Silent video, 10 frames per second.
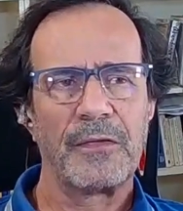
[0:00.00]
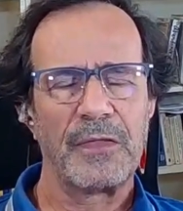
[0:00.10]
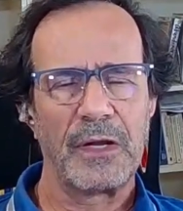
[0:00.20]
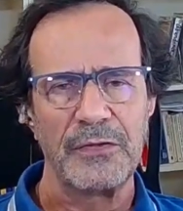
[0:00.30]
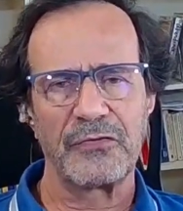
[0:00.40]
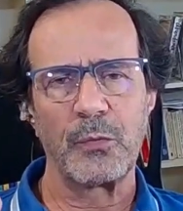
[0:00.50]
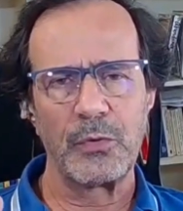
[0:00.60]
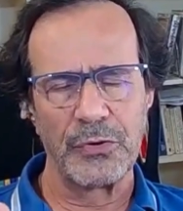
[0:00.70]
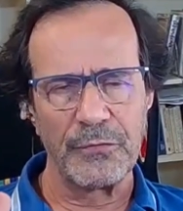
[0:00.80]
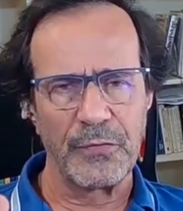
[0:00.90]
That leadership
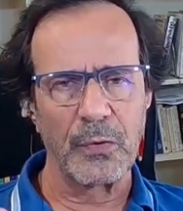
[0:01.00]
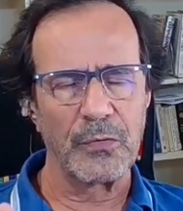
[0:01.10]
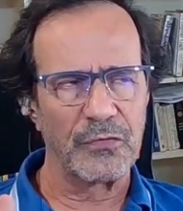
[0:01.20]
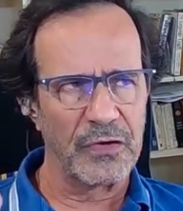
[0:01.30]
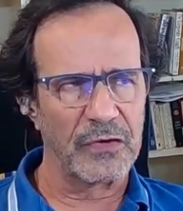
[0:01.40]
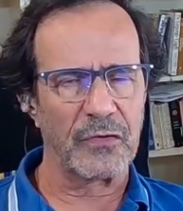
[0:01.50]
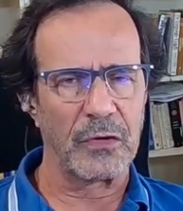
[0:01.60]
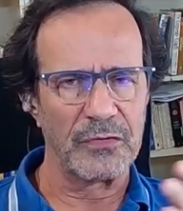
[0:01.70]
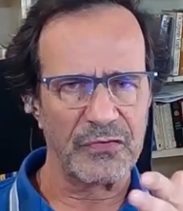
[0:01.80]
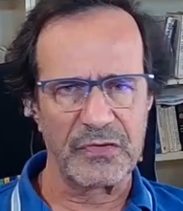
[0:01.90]
will not focus just
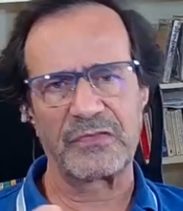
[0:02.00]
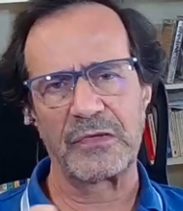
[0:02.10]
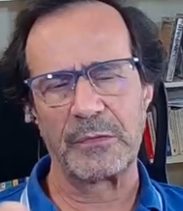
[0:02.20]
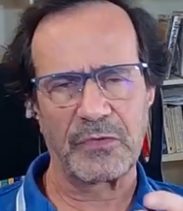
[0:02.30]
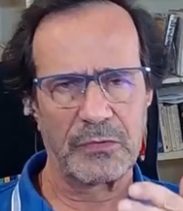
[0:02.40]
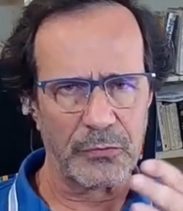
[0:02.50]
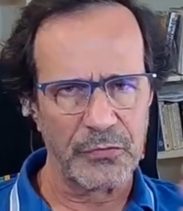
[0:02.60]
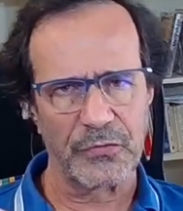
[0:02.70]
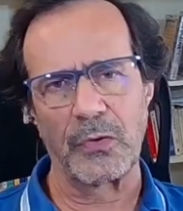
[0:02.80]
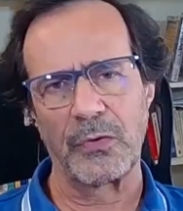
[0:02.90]
on the systems, on the
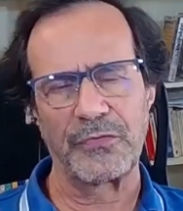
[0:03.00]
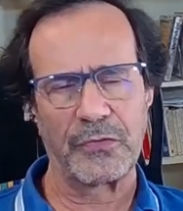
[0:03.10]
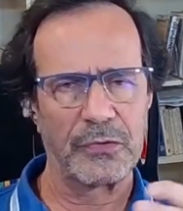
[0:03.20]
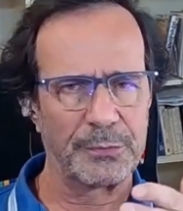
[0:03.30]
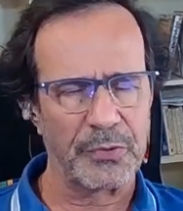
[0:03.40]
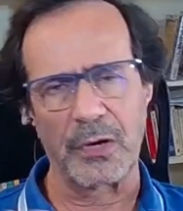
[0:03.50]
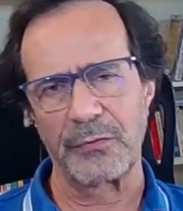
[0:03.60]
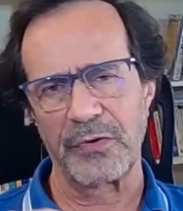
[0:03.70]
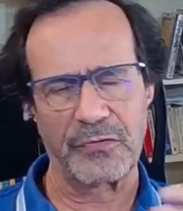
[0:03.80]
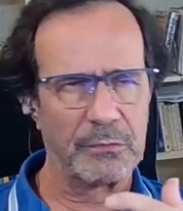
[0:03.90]
results, on the
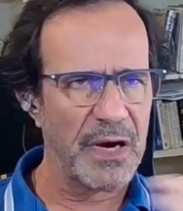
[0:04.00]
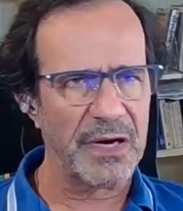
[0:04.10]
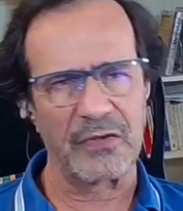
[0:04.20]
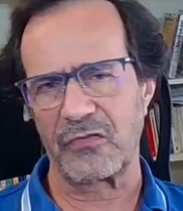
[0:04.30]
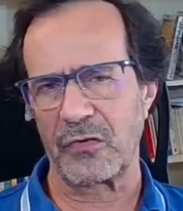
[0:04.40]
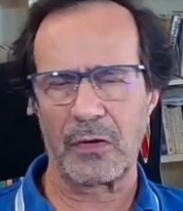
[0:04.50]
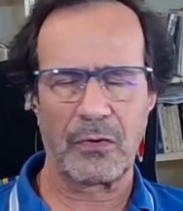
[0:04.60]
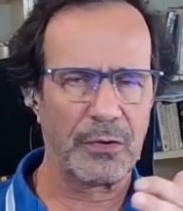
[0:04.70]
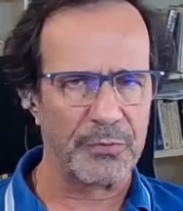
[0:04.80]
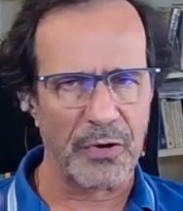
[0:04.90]
progress, on market share,
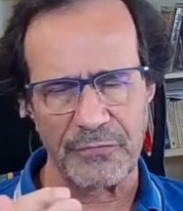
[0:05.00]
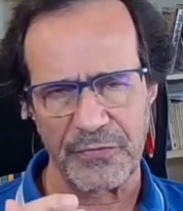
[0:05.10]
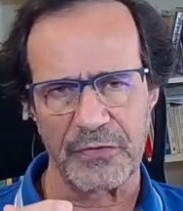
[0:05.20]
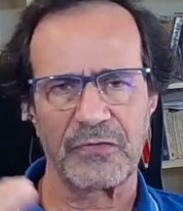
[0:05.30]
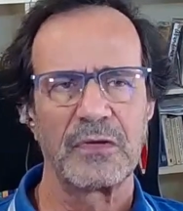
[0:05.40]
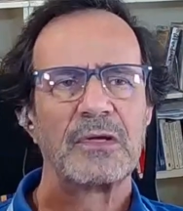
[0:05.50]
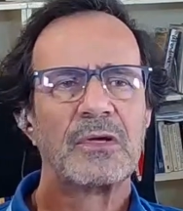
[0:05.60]
and on profits.